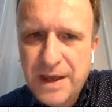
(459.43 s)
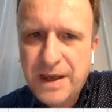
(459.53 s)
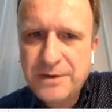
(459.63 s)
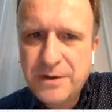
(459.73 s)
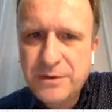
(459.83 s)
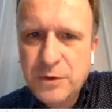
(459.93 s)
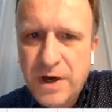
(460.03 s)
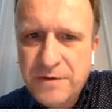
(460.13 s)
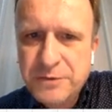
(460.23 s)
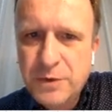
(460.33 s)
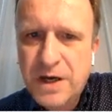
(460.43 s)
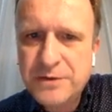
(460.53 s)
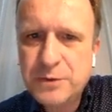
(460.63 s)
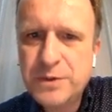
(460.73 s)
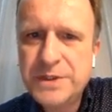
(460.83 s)
And you have to
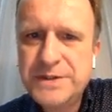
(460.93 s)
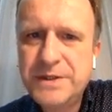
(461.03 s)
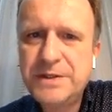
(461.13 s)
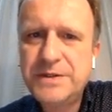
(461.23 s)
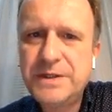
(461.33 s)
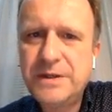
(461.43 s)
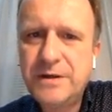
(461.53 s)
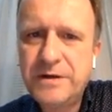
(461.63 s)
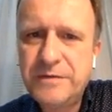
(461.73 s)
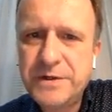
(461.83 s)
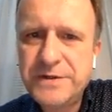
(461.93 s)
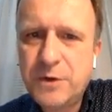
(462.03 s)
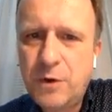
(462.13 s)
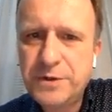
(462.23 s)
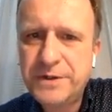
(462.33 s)
undo it in the reverse
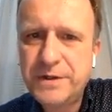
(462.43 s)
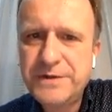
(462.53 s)
order.